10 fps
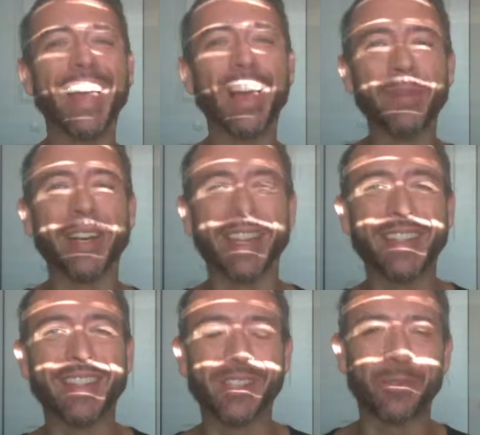I'm going to
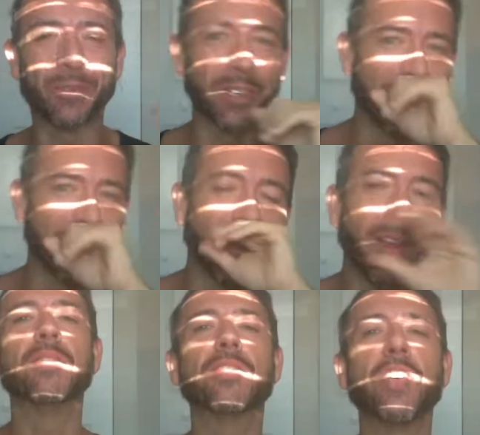eat these words, I know.
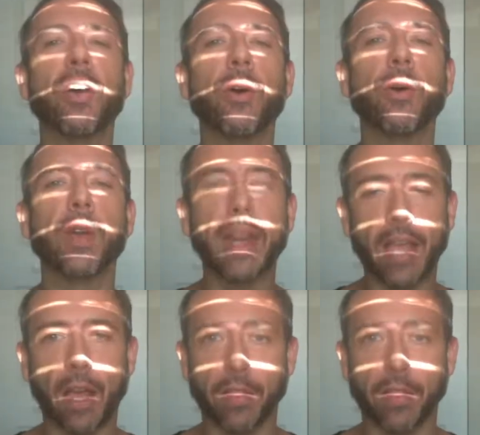So anyhow,